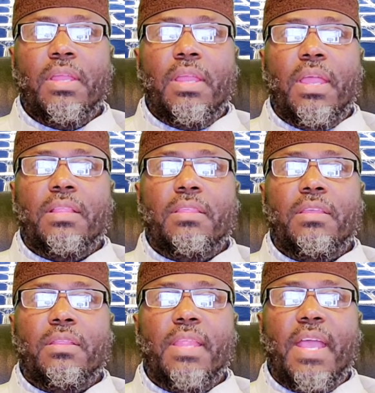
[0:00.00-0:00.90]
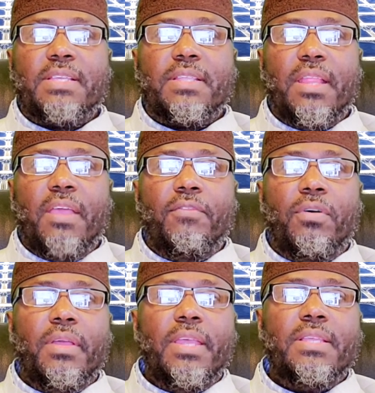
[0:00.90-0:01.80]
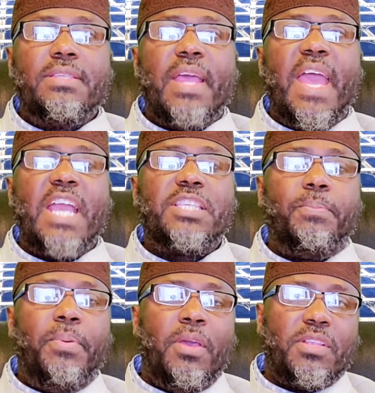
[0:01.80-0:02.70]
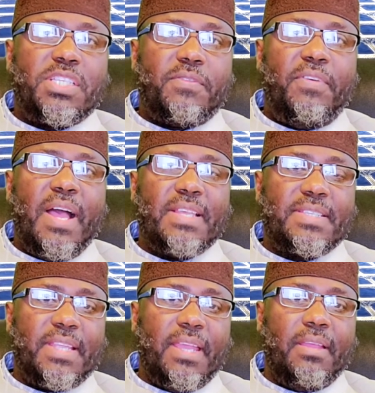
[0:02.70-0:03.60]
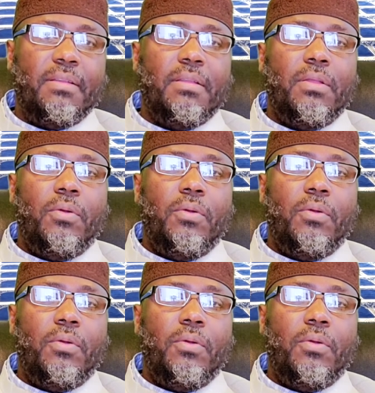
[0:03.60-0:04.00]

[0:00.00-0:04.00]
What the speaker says: And the next level is experts fasting,